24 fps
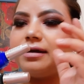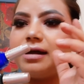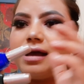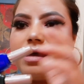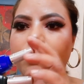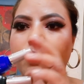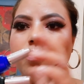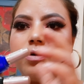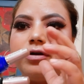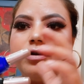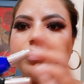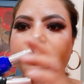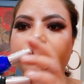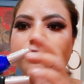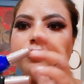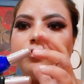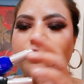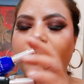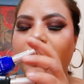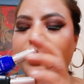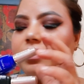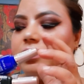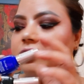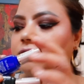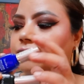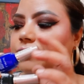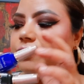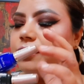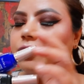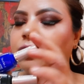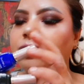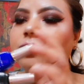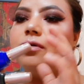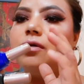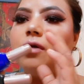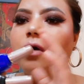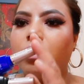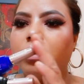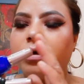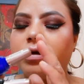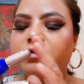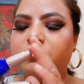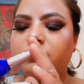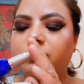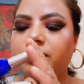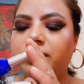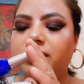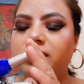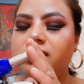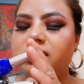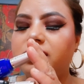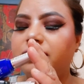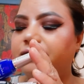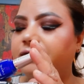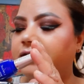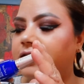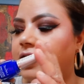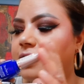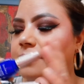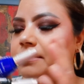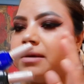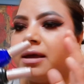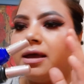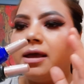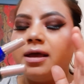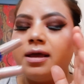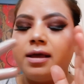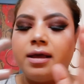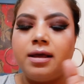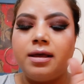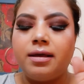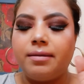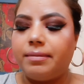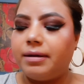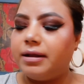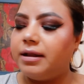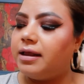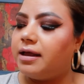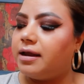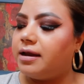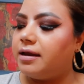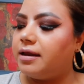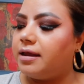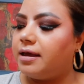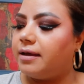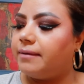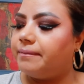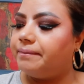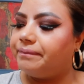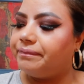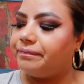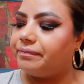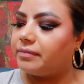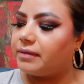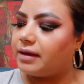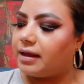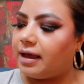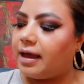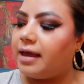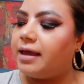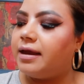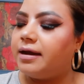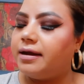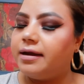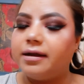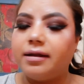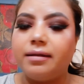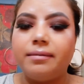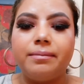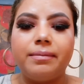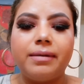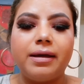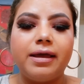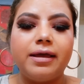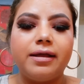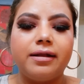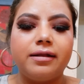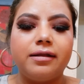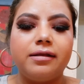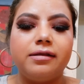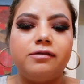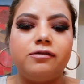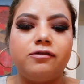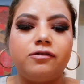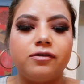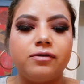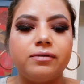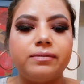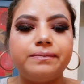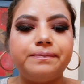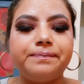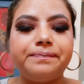I wanted to try this for the longest period of time, but then yeah, I ended up buying this too.